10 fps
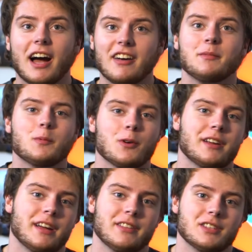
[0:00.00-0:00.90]
I've been
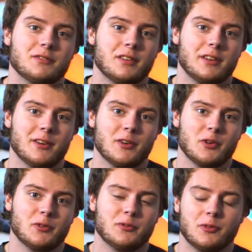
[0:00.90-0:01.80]
working on this
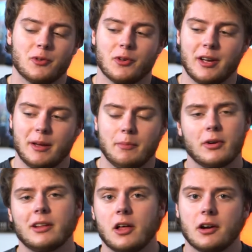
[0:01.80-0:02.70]
video for a
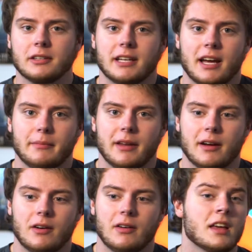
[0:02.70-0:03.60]
pretty long time
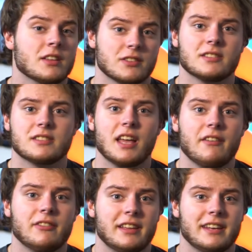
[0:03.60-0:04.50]
now. This is
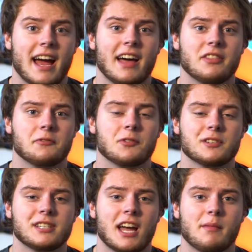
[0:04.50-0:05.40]
definitely not the
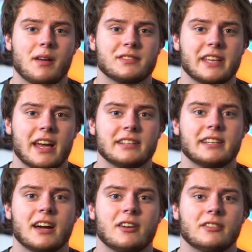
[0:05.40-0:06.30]
first time I've sat
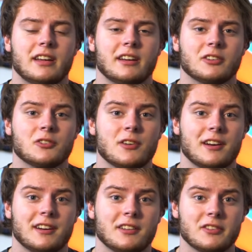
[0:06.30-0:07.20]
down and
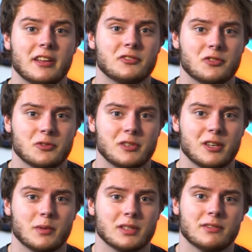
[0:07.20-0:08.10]
created an intro
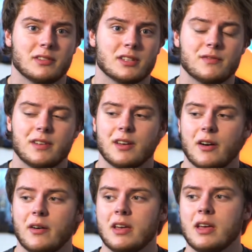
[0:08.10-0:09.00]
sequence for this
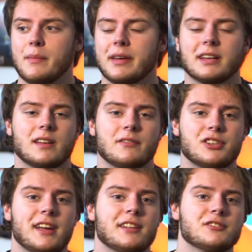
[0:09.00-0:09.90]
video, because I've
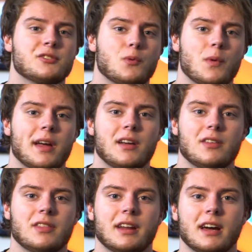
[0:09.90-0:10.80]
changed the way
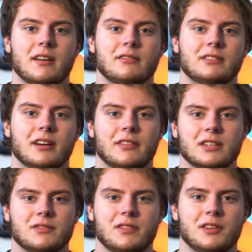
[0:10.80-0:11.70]
that I've done
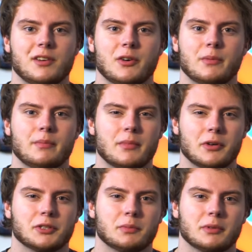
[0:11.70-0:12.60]
this video
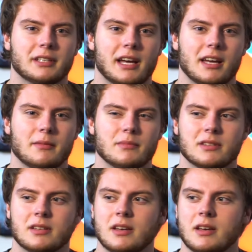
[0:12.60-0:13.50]
multiple
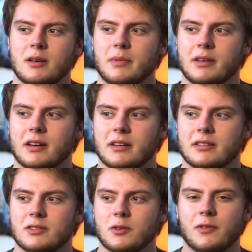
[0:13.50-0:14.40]
times
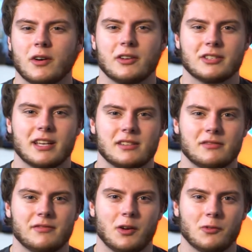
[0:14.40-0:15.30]
because so far it just
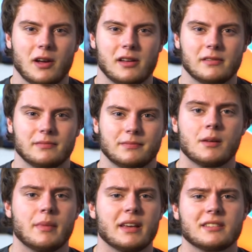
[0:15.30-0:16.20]
hasn't felt right.
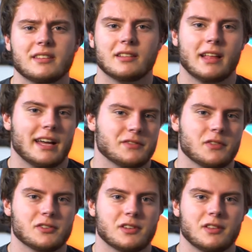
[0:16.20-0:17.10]
Basically, the last
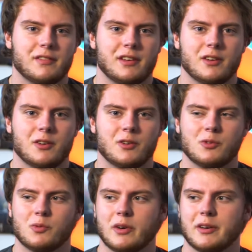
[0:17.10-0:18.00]
version of the video
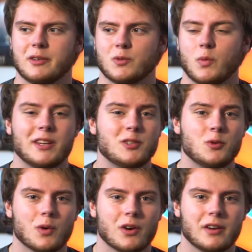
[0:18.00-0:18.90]
was way too
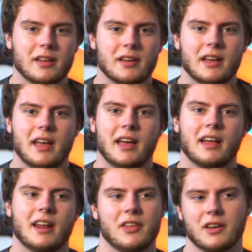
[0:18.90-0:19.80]
wordy,
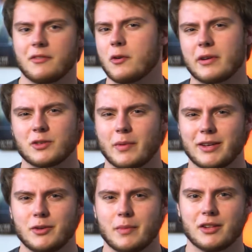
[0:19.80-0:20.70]
and I think it focused way
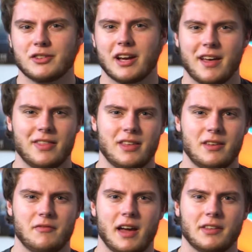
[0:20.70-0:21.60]
too much on the
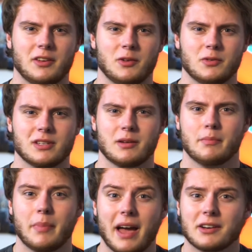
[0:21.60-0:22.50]
fact that it was like a
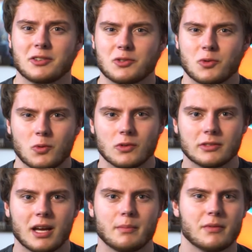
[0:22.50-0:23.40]
back to school
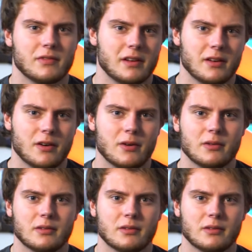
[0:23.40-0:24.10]
type of video.